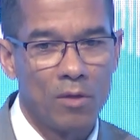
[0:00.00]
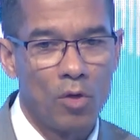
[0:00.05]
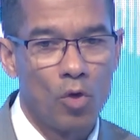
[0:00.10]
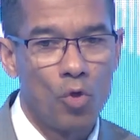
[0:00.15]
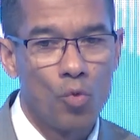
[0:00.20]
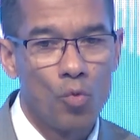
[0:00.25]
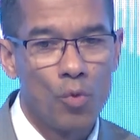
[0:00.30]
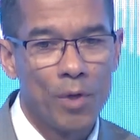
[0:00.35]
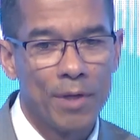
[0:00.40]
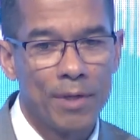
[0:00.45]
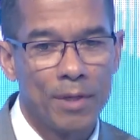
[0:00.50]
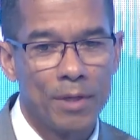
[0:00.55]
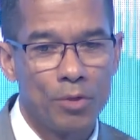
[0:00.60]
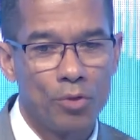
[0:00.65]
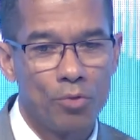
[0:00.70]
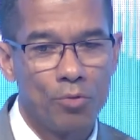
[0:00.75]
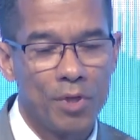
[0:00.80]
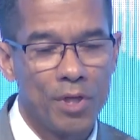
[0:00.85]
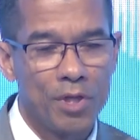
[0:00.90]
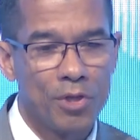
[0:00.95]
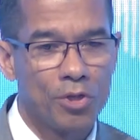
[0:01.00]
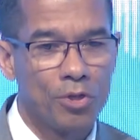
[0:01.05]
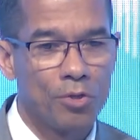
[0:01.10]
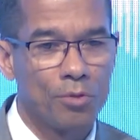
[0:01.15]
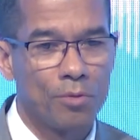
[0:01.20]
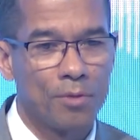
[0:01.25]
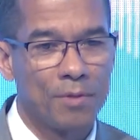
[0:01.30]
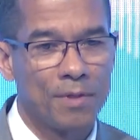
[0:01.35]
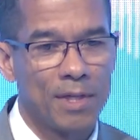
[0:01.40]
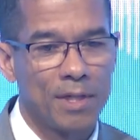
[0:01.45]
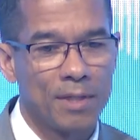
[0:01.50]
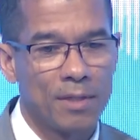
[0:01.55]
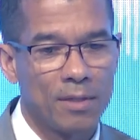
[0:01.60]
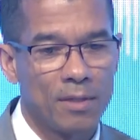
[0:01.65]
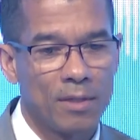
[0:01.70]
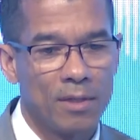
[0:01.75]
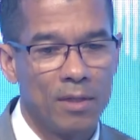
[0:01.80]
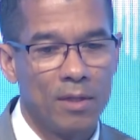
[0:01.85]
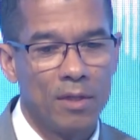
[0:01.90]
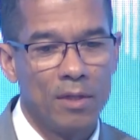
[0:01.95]
a way to ensure
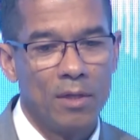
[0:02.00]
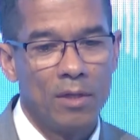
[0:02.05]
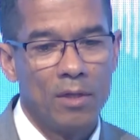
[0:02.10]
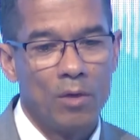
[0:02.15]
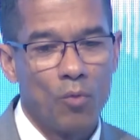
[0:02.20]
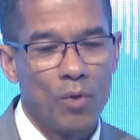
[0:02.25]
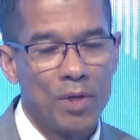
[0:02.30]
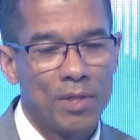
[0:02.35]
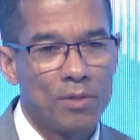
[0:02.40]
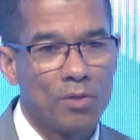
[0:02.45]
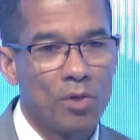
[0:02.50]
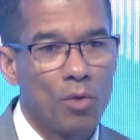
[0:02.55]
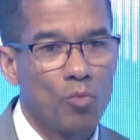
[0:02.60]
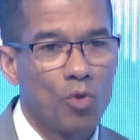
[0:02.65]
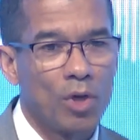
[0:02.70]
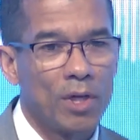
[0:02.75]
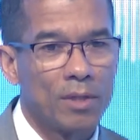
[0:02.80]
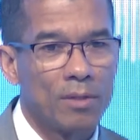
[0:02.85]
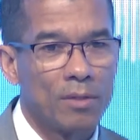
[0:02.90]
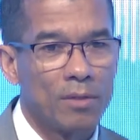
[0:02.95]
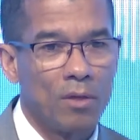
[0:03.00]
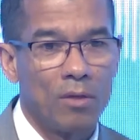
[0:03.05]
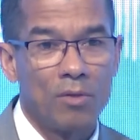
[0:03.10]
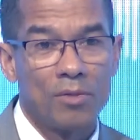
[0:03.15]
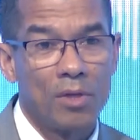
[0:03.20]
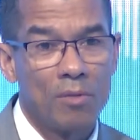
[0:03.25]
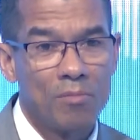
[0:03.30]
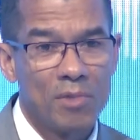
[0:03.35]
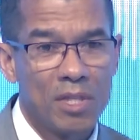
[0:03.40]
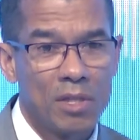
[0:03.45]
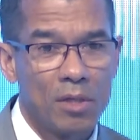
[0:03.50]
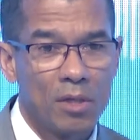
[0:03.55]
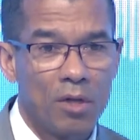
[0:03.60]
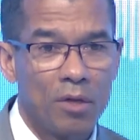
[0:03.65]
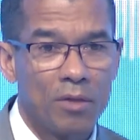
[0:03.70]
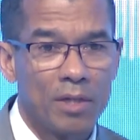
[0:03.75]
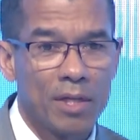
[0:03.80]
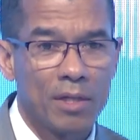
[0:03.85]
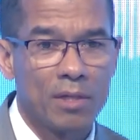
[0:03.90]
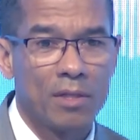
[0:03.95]
that when someone or something
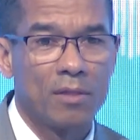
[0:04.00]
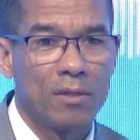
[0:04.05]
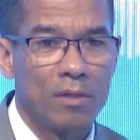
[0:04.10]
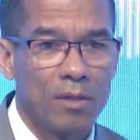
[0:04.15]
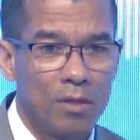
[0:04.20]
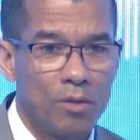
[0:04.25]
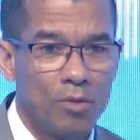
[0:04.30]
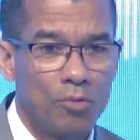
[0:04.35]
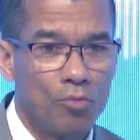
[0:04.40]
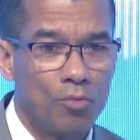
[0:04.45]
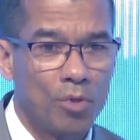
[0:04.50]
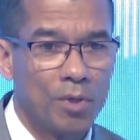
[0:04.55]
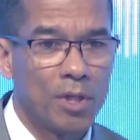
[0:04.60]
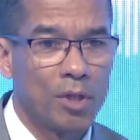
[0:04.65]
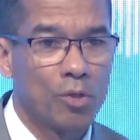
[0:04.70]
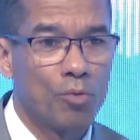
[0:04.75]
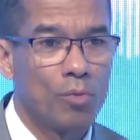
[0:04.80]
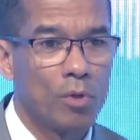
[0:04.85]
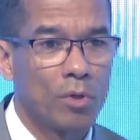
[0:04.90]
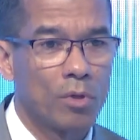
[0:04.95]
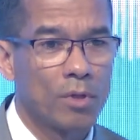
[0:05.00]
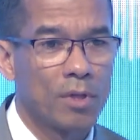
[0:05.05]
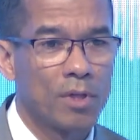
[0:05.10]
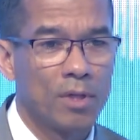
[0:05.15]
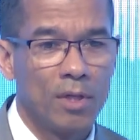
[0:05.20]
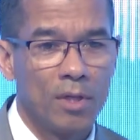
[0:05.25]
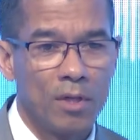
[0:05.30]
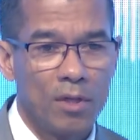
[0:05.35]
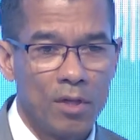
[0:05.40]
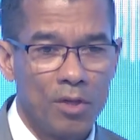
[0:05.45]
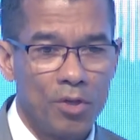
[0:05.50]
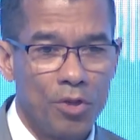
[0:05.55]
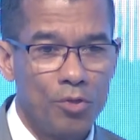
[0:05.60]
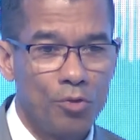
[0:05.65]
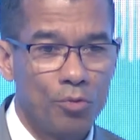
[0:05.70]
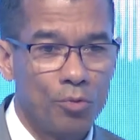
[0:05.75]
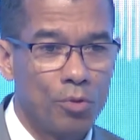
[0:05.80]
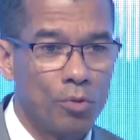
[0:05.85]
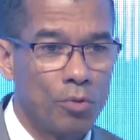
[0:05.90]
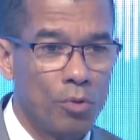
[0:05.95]
connects to a network,
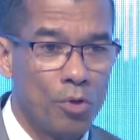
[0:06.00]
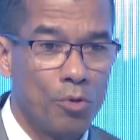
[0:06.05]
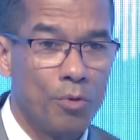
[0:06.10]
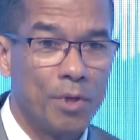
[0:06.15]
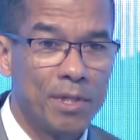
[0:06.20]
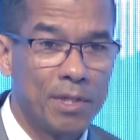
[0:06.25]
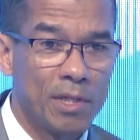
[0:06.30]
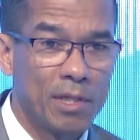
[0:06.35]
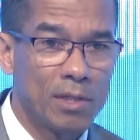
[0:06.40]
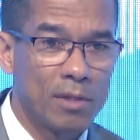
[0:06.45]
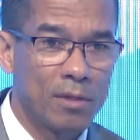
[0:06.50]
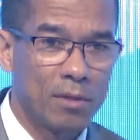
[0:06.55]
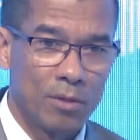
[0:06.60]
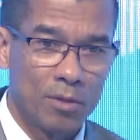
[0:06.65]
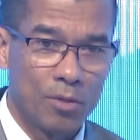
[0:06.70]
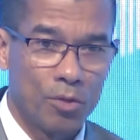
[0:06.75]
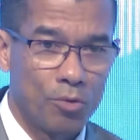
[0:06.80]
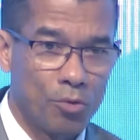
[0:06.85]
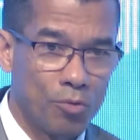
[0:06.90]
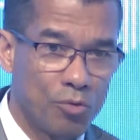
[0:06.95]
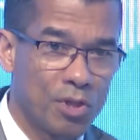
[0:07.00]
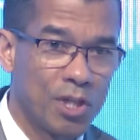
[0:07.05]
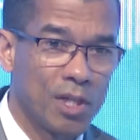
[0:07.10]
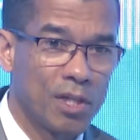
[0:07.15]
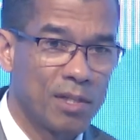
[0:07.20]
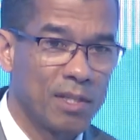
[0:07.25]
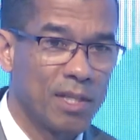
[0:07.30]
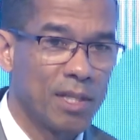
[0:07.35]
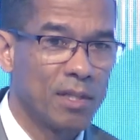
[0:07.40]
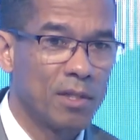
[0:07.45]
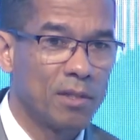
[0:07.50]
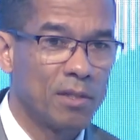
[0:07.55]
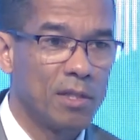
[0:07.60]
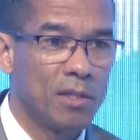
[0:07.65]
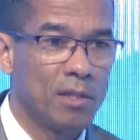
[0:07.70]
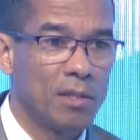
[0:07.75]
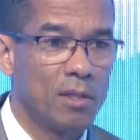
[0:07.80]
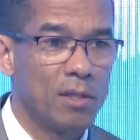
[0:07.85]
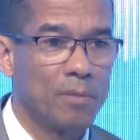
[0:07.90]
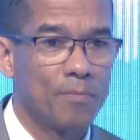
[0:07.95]
you know who it is, so you check the
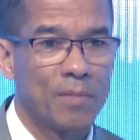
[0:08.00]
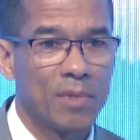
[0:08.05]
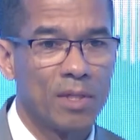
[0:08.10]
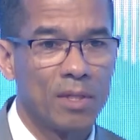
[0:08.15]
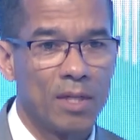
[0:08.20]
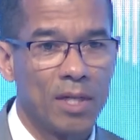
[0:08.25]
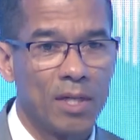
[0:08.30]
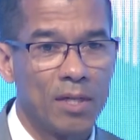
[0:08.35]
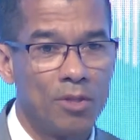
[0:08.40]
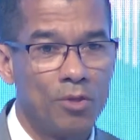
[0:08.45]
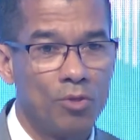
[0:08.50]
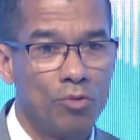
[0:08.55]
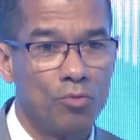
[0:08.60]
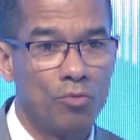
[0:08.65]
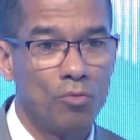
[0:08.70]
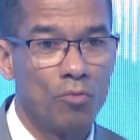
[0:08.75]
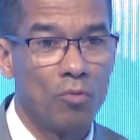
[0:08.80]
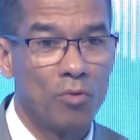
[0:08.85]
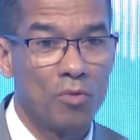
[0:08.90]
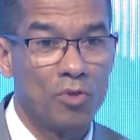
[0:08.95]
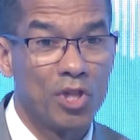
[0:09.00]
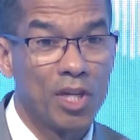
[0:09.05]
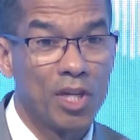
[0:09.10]
identity, and you